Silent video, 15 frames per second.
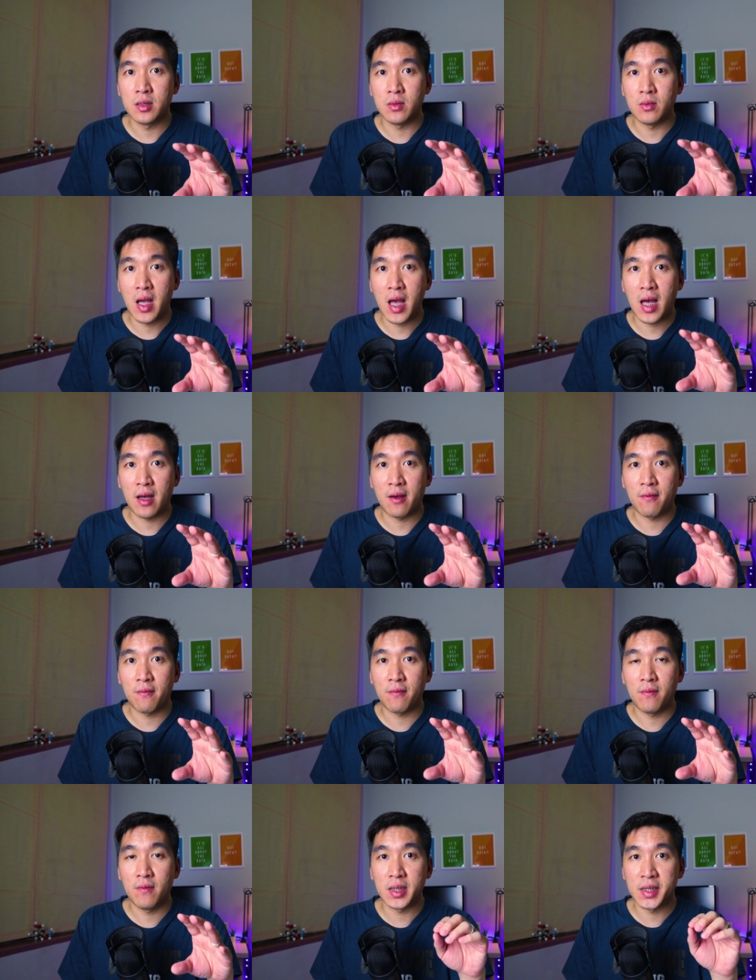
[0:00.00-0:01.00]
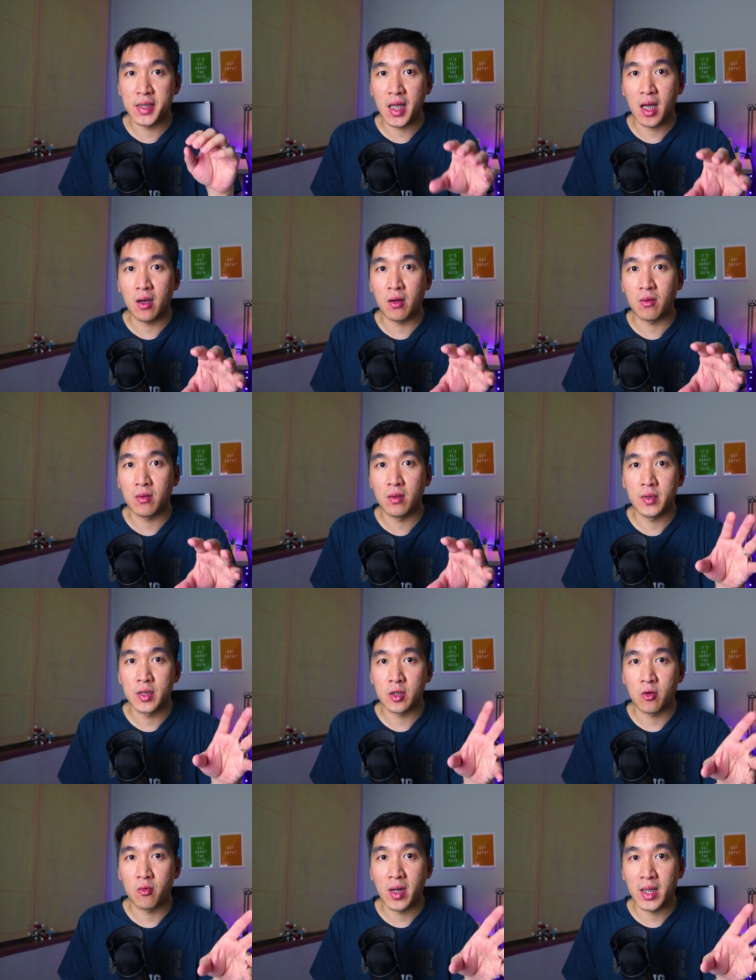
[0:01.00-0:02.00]
to have the cell
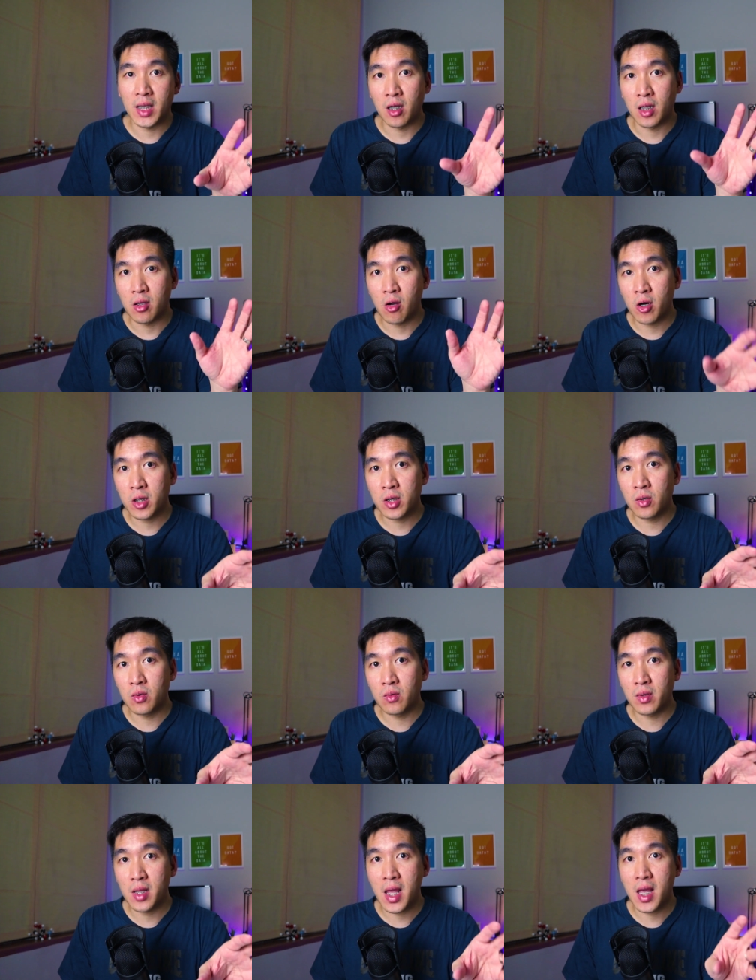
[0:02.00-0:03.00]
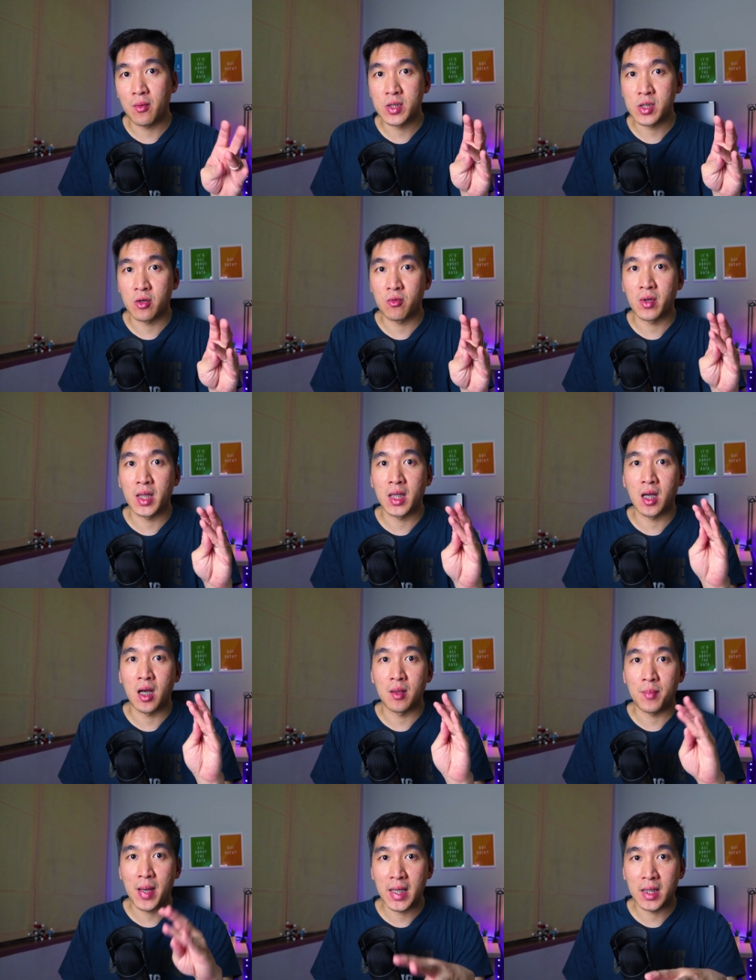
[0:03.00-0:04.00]
which are running on R code and which are running
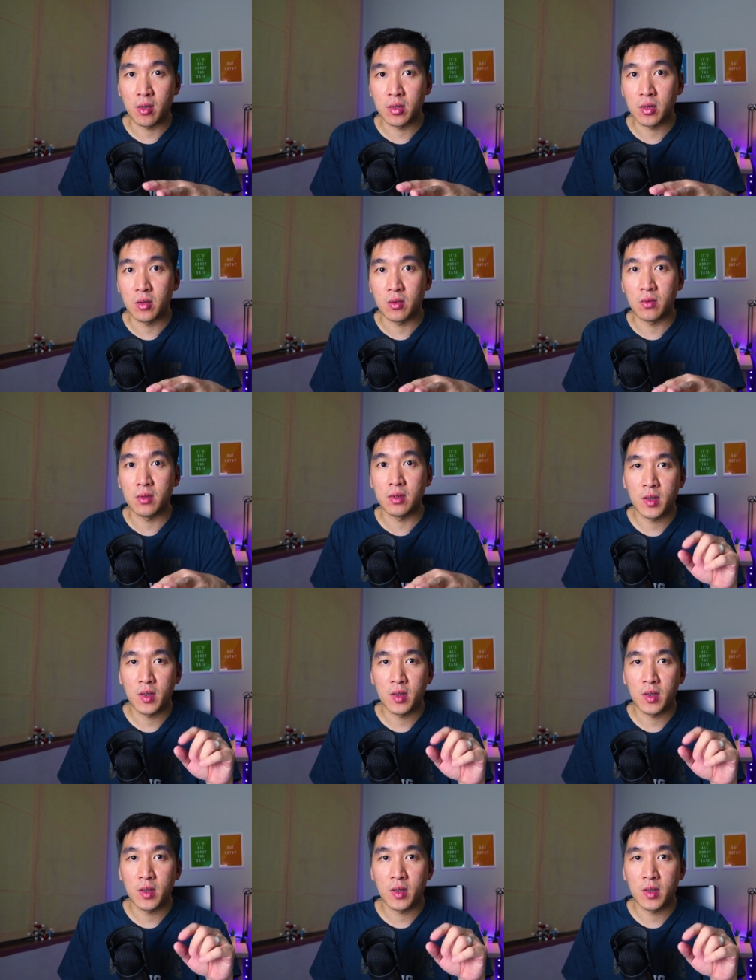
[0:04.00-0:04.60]
on Python code.